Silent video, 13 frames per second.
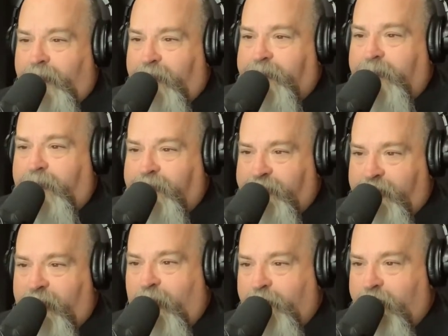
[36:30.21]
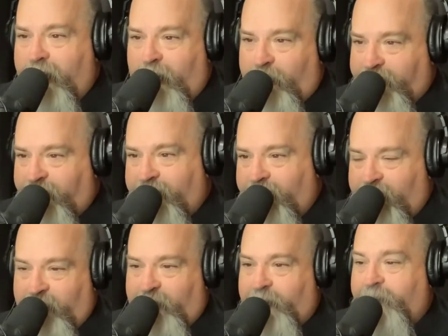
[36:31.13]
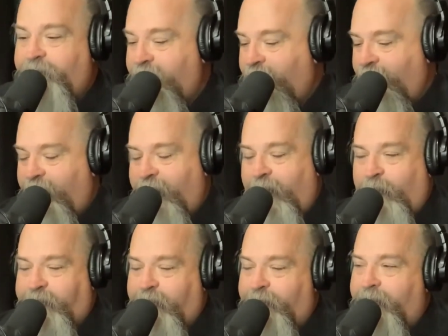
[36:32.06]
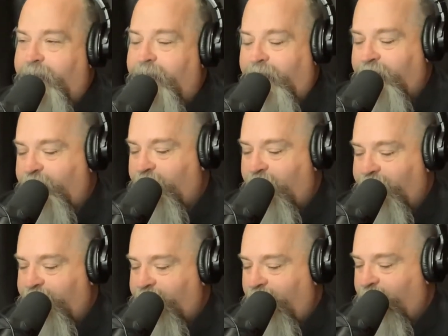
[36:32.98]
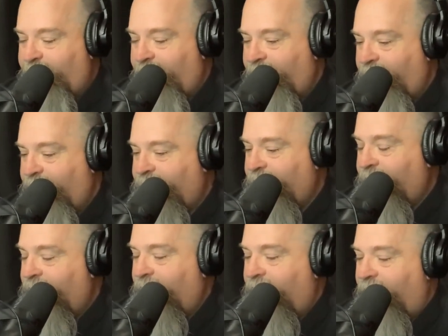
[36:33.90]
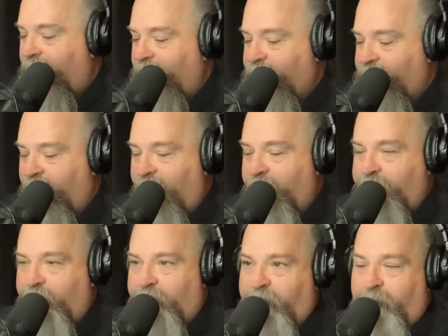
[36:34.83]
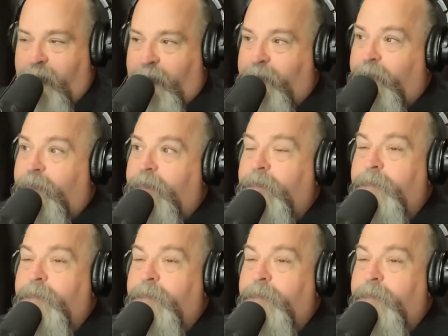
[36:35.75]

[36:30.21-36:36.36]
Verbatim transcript: And she could see how mad I was getting in the room. Wow. And it was everything I could do not to tell the man off. I was trying to be respectful.